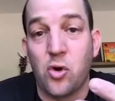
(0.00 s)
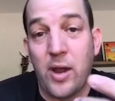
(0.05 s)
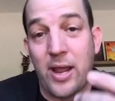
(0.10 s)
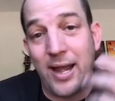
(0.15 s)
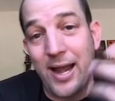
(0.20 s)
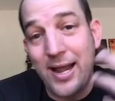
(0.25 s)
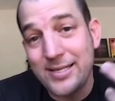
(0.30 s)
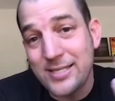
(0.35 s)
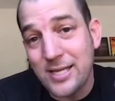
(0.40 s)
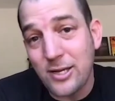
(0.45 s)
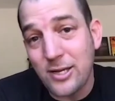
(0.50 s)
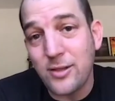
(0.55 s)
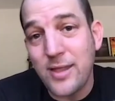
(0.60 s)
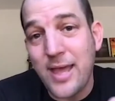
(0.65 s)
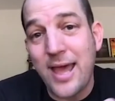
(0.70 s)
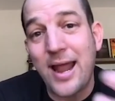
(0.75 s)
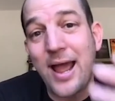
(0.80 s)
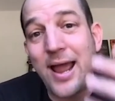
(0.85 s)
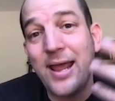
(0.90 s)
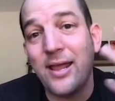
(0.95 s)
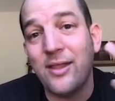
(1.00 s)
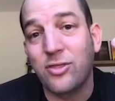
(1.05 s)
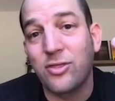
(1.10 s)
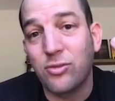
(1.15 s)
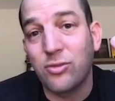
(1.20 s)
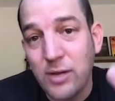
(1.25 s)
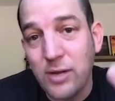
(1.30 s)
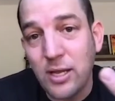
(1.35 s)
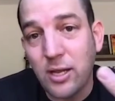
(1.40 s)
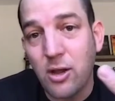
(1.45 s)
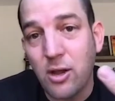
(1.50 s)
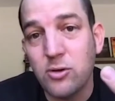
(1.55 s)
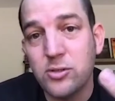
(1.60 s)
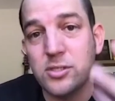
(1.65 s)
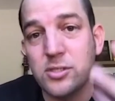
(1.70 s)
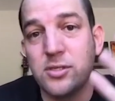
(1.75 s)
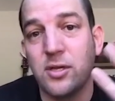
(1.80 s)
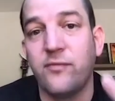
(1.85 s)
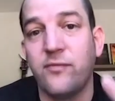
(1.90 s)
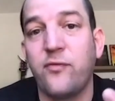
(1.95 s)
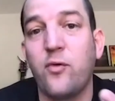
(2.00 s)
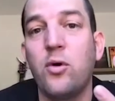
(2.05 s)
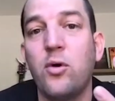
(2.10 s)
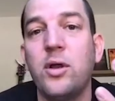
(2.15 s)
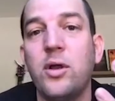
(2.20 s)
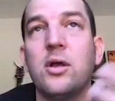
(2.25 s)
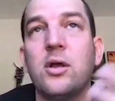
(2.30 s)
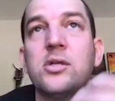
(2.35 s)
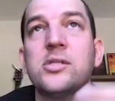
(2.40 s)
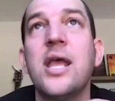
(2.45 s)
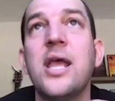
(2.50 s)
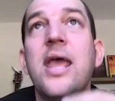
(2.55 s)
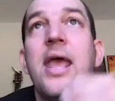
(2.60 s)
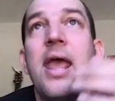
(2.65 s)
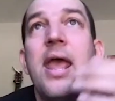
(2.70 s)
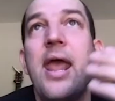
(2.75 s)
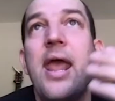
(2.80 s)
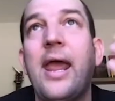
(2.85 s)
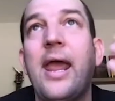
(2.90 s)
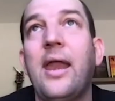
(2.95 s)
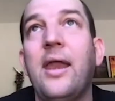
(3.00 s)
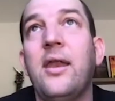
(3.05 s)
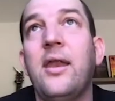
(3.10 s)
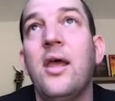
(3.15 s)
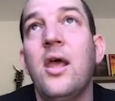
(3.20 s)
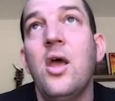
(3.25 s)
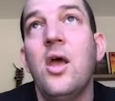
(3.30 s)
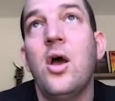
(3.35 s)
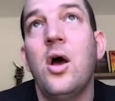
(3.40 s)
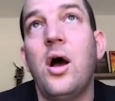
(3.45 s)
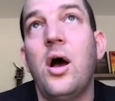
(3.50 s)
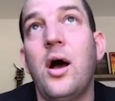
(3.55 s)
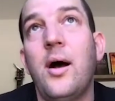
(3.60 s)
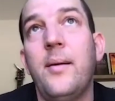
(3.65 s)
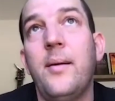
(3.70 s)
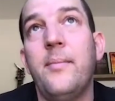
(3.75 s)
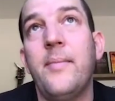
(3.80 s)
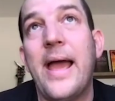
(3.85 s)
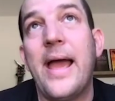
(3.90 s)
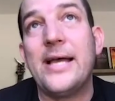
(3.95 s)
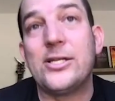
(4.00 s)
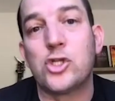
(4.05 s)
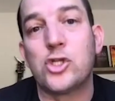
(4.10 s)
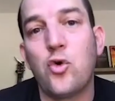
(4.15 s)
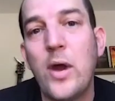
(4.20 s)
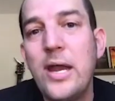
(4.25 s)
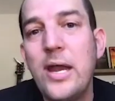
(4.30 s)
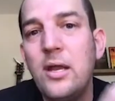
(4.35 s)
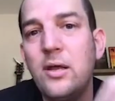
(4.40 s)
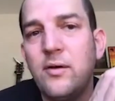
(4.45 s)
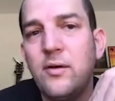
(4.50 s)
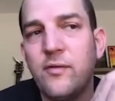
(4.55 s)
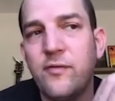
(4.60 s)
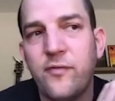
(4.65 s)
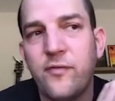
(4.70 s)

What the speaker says: And I tell you that, I had 3 coaches in 4 years, and as great of